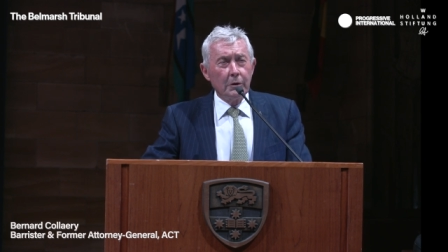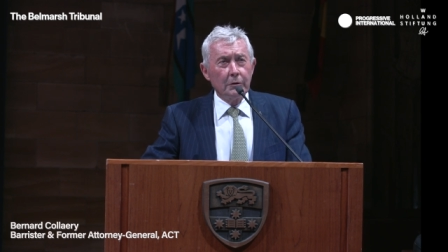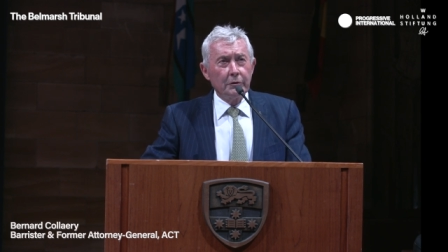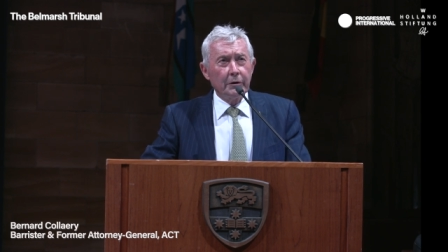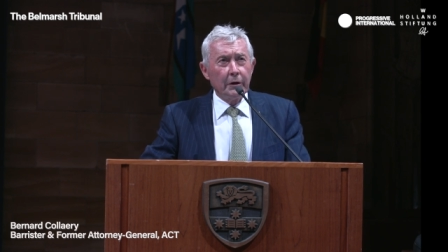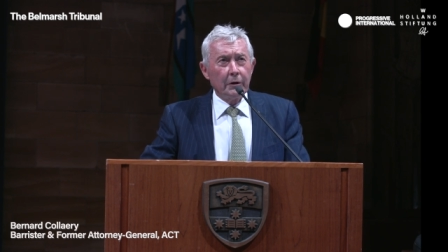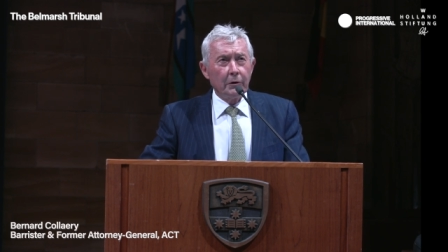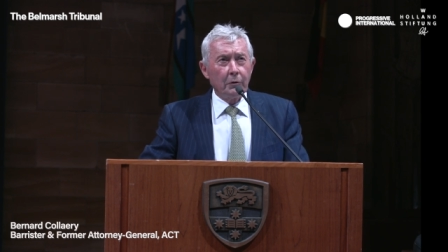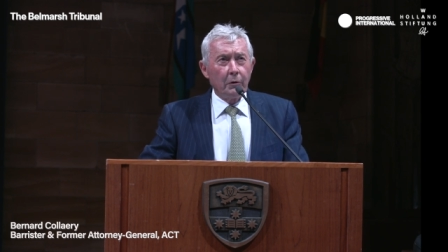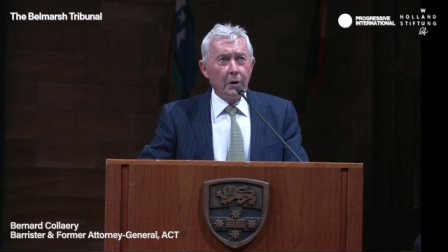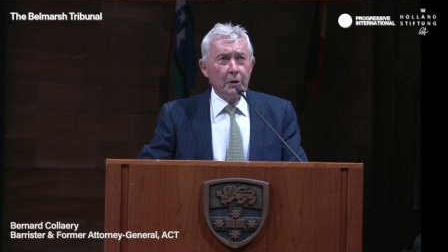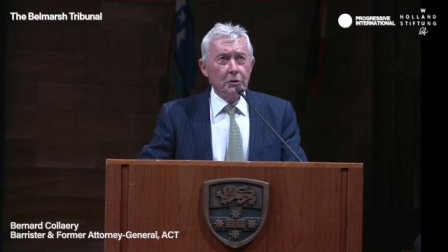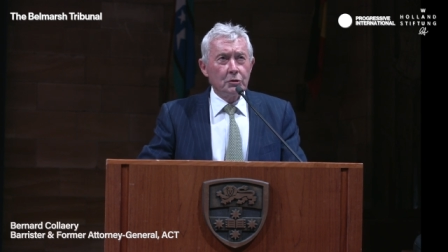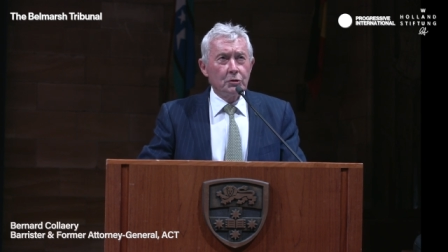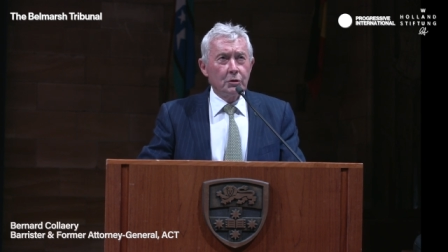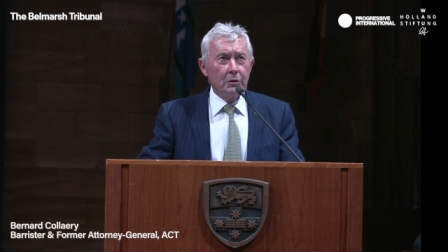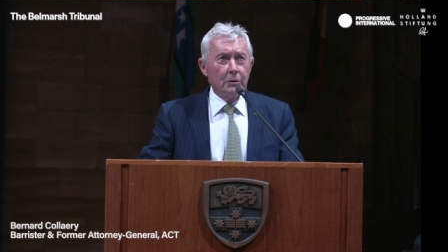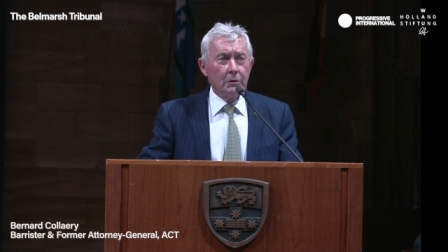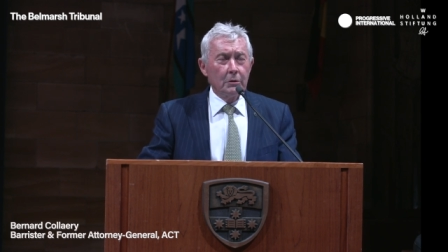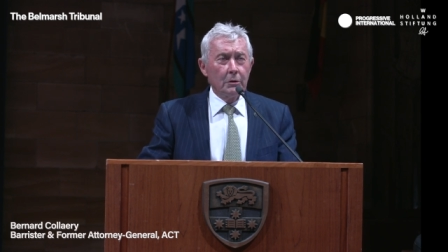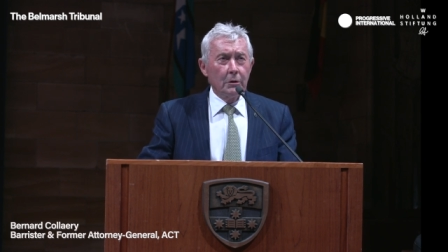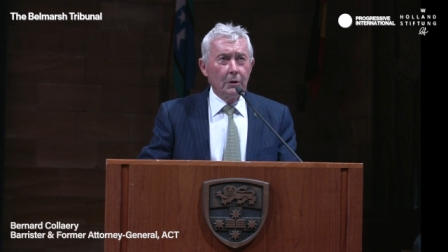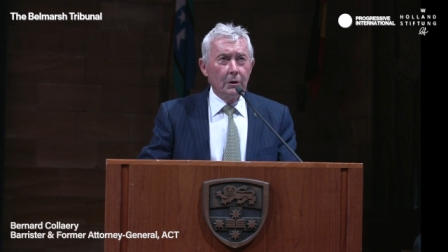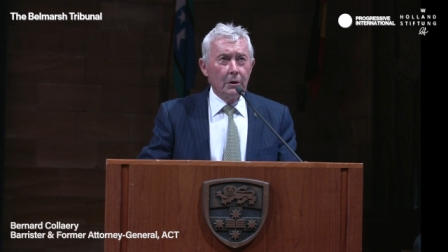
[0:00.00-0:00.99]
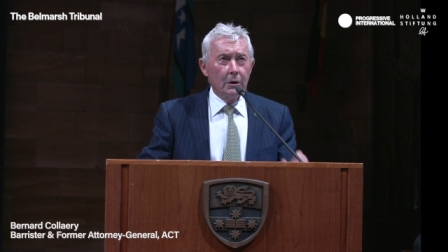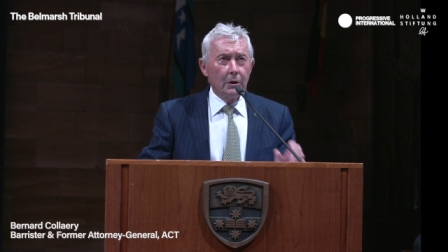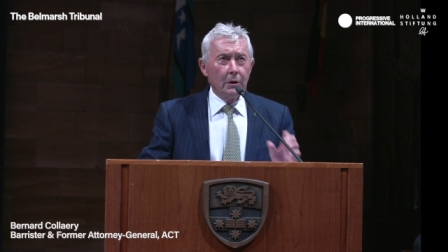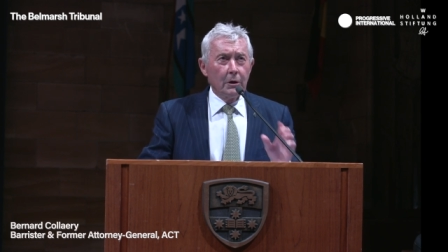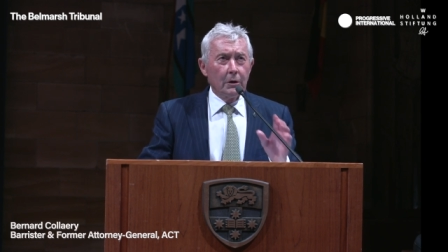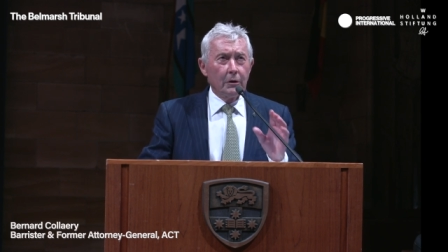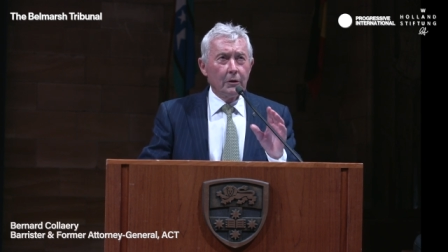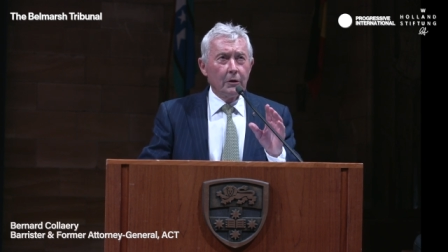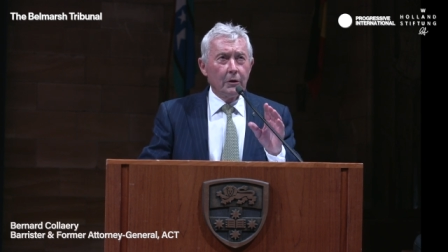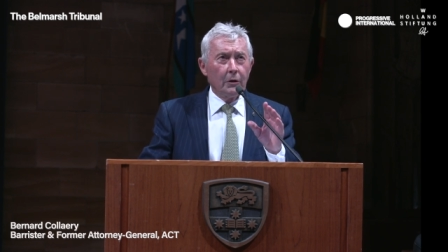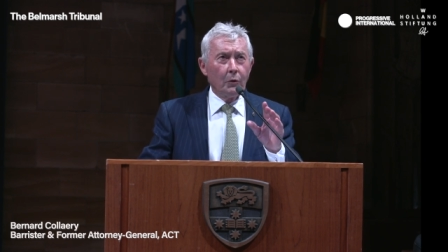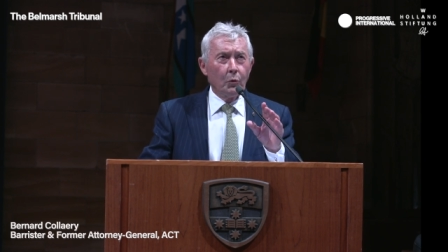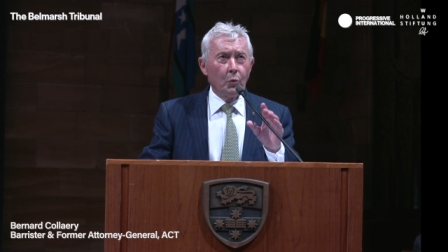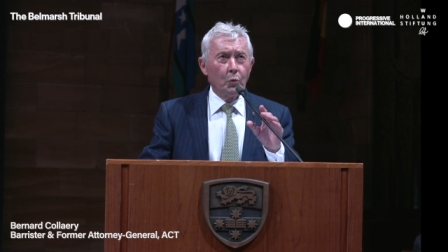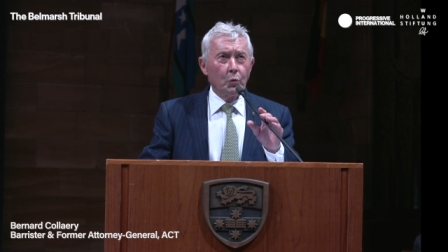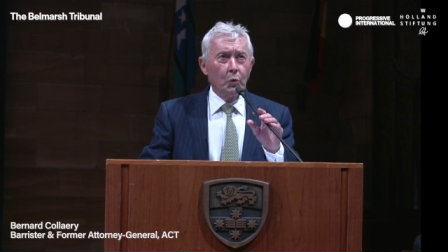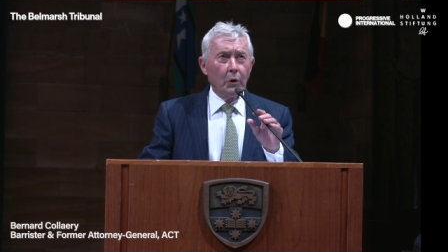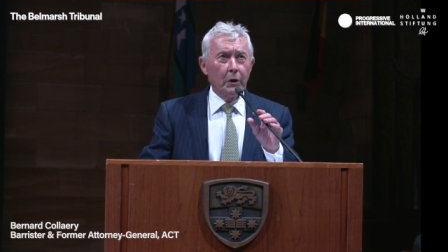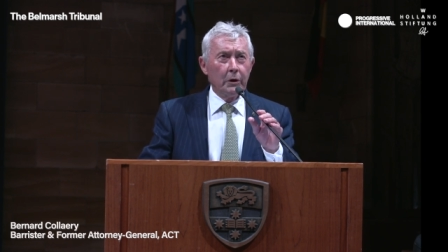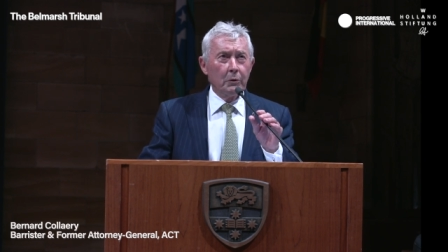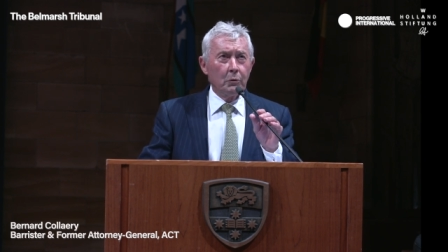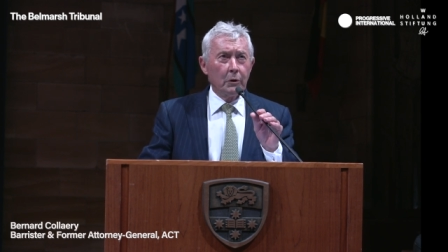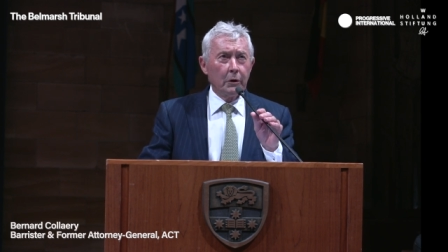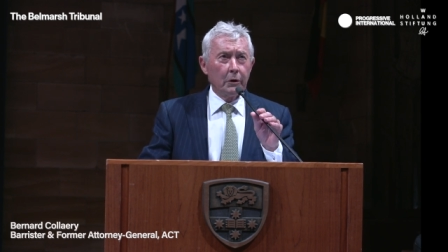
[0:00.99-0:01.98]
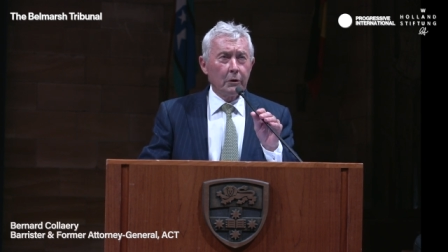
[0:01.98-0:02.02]
generation, that
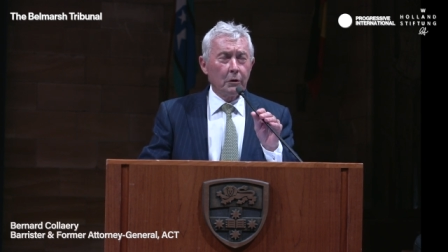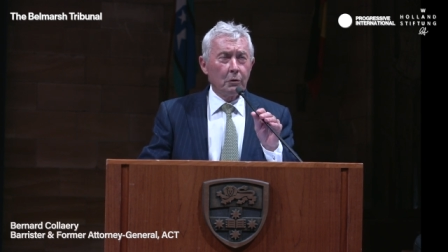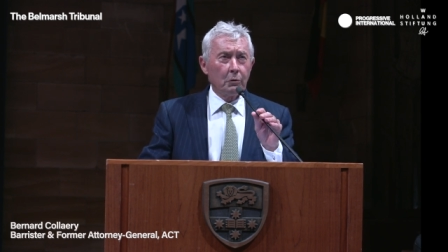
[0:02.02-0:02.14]
we were